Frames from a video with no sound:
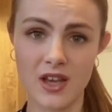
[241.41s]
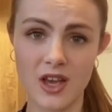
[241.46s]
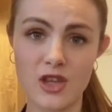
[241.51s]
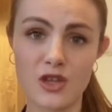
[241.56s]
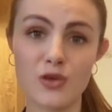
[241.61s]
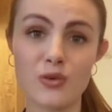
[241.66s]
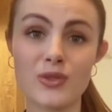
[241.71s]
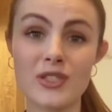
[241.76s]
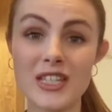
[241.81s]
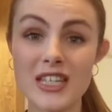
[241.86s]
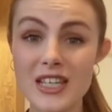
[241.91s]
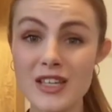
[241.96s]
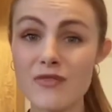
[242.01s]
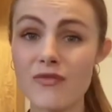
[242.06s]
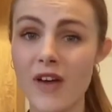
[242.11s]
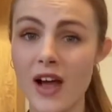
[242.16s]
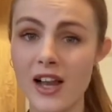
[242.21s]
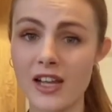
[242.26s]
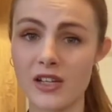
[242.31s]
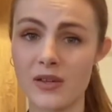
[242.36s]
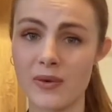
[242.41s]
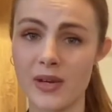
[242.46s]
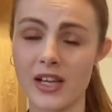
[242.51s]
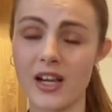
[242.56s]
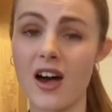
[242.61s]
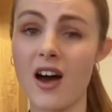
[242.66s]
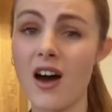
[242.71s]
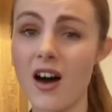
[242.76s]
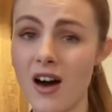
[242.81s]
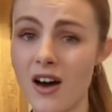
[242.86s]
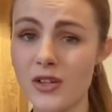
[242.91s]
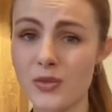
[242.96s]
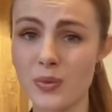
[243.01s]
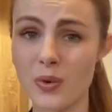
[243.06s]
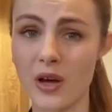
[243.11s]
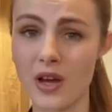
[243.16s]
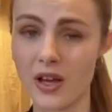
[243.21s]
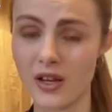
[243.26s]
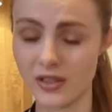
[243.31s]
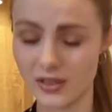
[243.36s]
You're devaluing hard
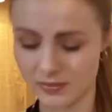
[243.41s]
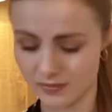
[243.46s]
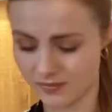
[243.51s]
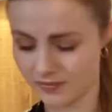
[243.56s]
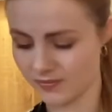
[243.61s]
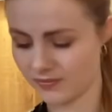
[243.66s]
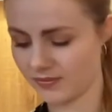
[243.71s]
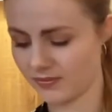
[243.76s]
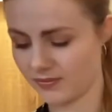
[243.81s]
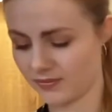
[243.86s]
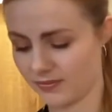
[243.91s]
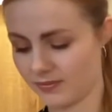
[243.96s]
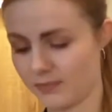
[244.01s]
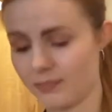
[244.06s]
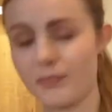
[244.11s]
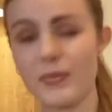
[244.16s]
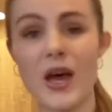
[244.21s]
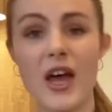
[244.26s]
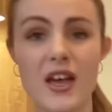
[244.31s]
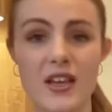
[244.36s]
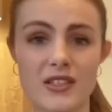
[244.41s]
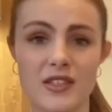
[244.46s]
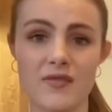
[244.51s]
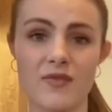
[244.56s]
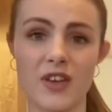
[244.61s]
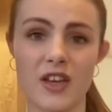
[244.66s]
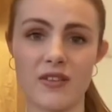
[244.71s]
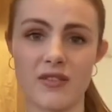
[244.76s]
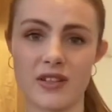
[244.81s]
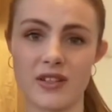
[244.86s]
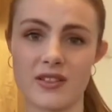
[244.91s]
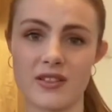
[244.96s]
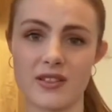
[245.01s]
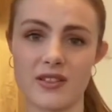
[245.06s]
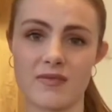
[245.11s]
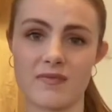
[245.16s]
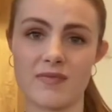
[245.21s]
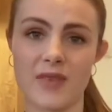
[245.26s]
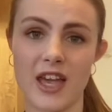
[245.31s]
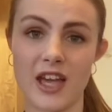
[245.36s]
work, perseverance,
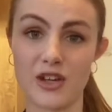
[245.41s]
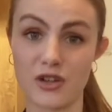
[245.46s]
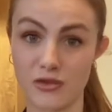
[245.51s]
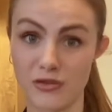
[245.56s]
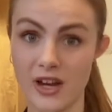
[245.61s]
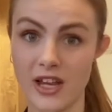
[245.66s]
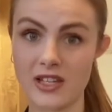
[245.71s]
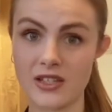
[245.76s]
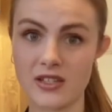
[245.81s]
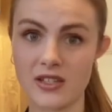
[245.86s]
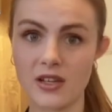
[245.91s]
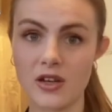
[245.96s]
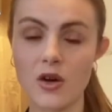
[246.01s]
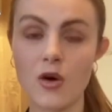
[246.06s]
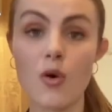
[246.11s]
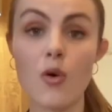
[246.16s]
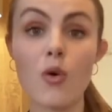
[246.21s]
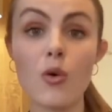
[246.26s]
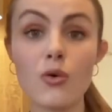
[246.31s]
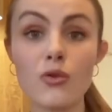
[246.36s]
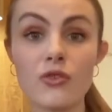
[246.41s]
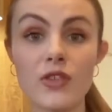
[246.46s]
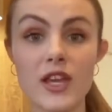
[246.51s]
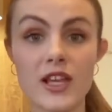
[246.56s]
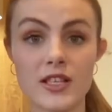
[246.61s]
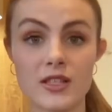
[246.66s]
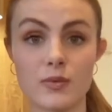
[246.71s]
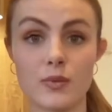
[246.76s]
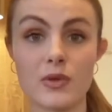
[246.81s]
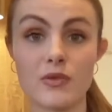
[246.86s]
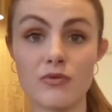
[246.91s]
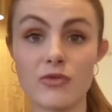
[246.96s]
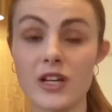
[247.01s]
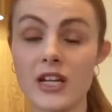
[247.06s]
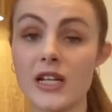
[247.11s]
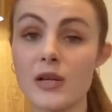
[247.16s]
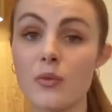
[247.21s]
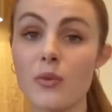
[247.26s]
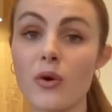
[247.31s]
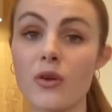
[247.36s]
and grit, all things we
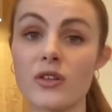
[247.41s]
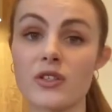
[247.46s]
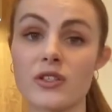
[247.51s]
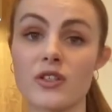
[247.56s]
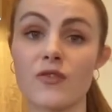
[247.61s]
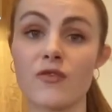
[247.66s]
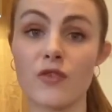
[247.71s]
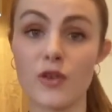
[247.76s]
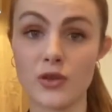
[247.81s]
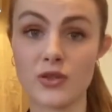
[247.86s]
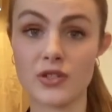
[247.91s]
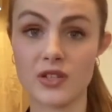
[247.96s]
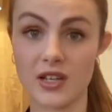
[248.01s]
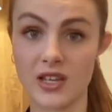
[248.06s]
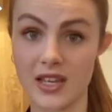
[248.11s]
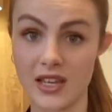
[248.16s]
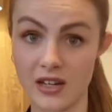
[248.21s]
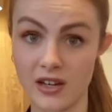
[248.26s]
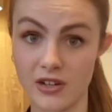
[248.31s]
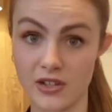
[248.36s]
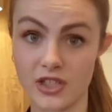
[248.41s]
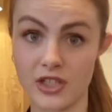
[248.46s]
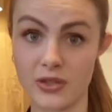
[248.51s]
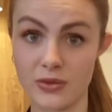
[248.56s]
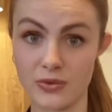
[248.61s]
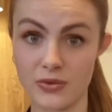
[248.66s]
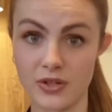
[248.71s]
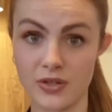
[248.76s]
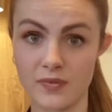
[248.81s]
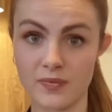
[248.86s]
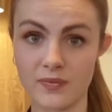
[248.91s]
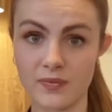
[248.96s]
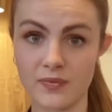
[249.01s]
really want to foster in our children.